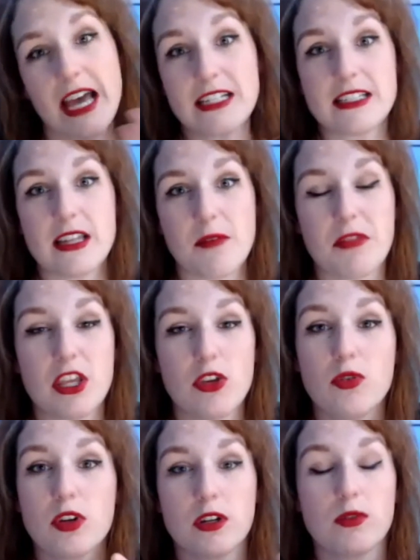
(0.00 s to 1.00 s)
is something
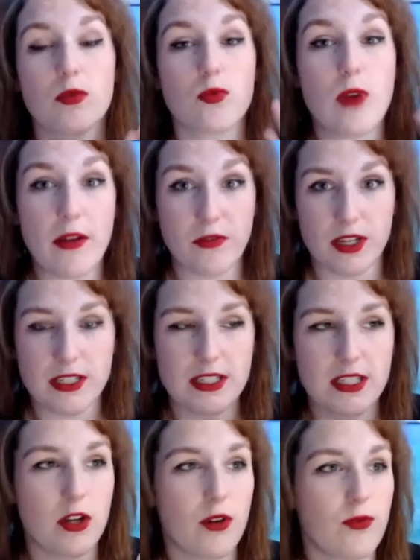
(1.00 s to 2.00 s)
you could reference.
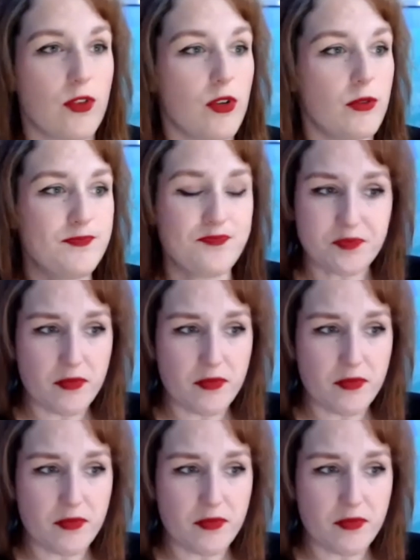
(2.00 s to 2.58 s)
You know, if you